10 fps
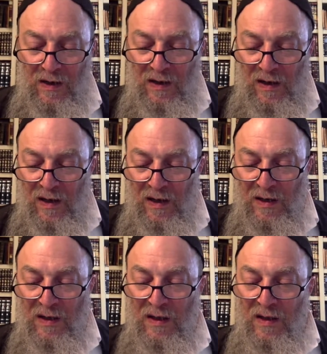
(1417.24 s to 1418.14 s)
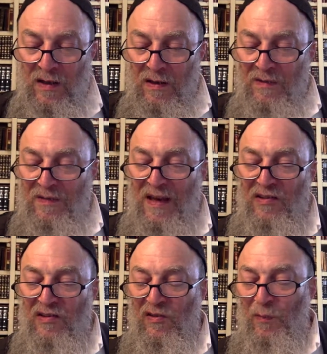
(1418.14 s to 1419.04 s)
our
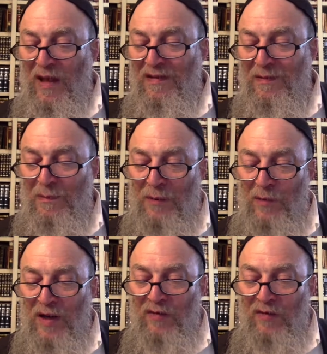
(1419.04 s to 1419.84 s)
sages of blessed memory